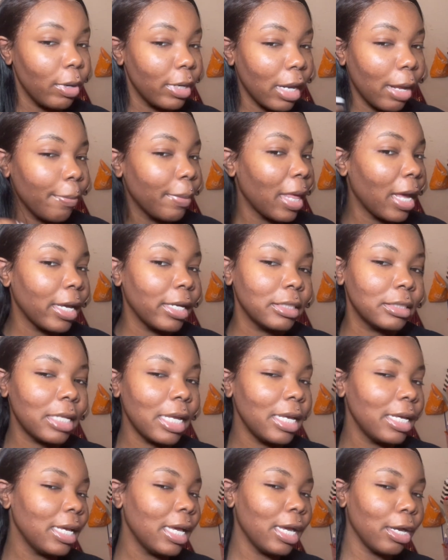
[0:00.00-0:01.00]
And I'm like, is
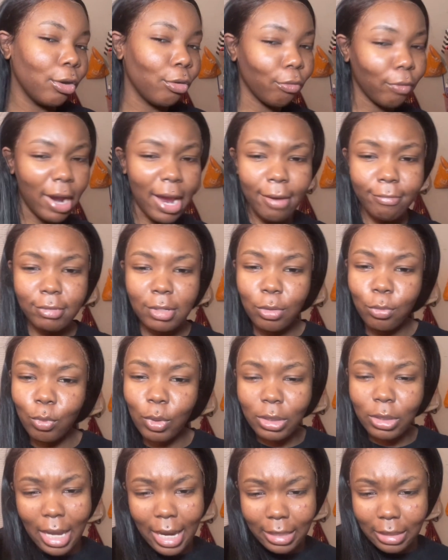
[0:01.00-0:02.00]
they getting crafty
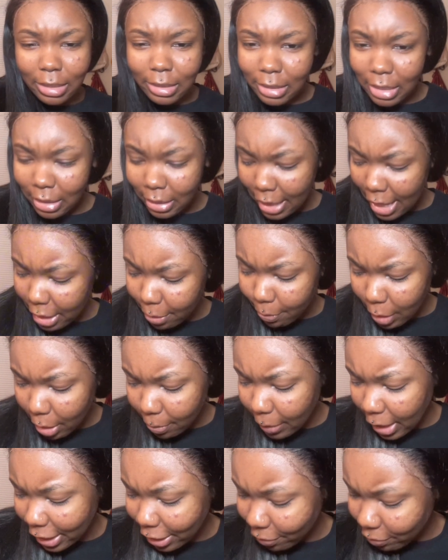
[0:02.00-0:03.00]
with like the synthetic? But
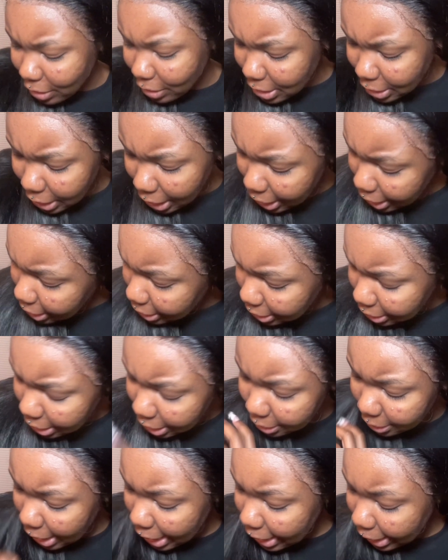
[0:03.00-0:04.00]
I'm like, if this is
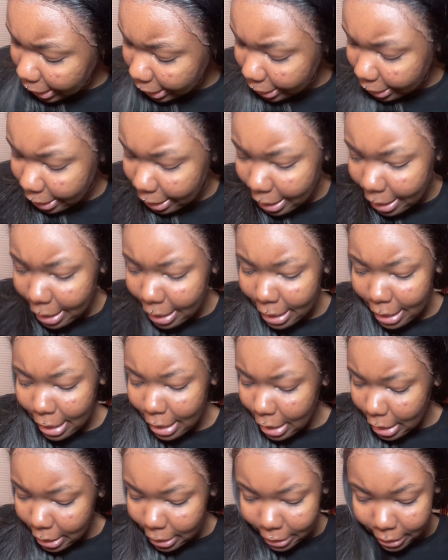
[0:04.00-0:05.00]
synthetic,
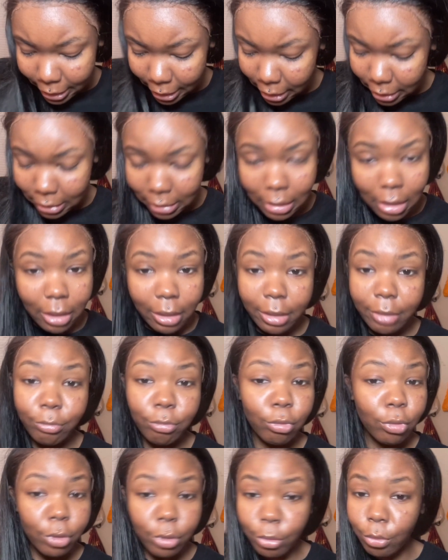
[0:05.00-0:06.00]
this a
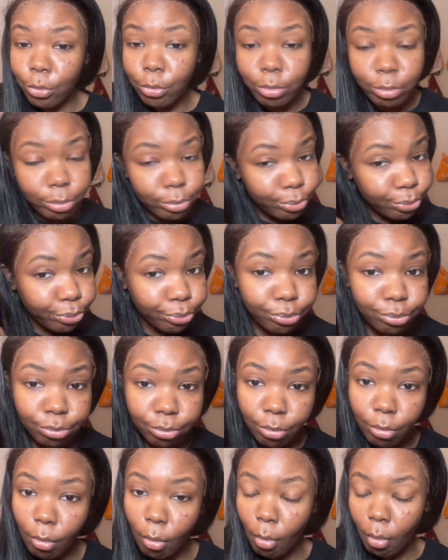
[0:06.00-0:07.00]
real
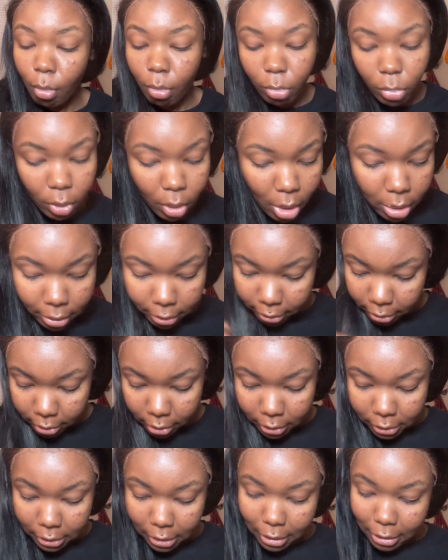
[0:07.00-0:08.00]

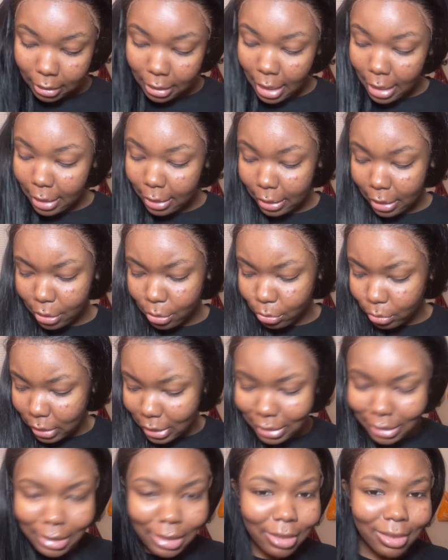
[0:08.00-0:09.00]
good synthetic, and
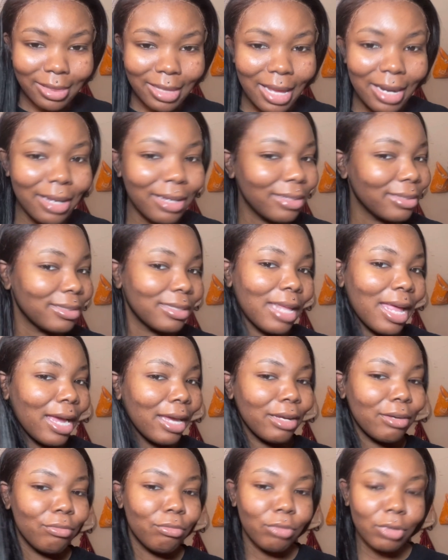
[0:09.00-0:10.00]
usually synthetics
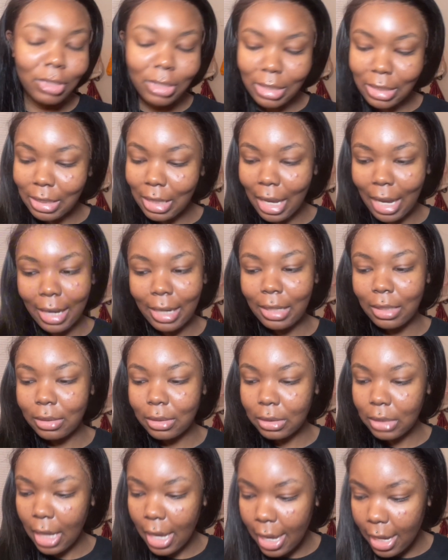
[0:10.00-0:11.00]
like really like
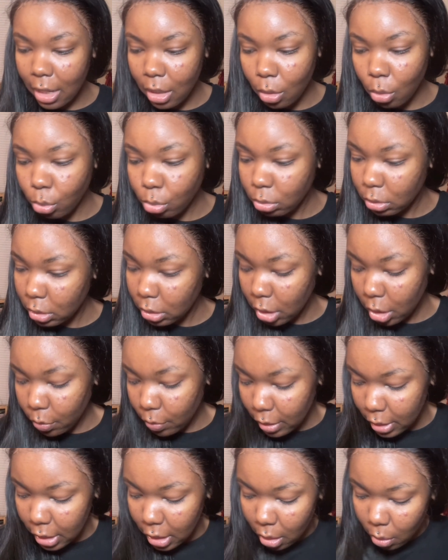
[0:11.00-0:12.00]
tangle still,
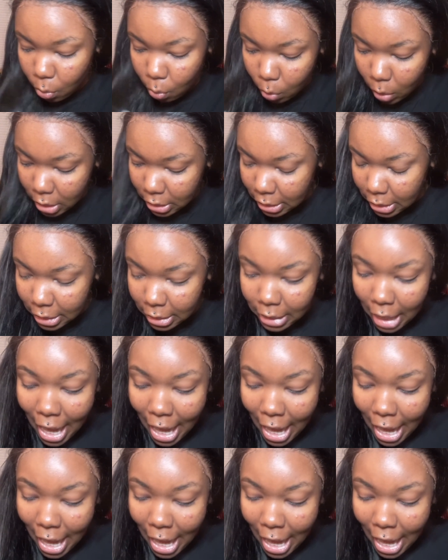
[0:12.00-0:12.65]
and it wasn't.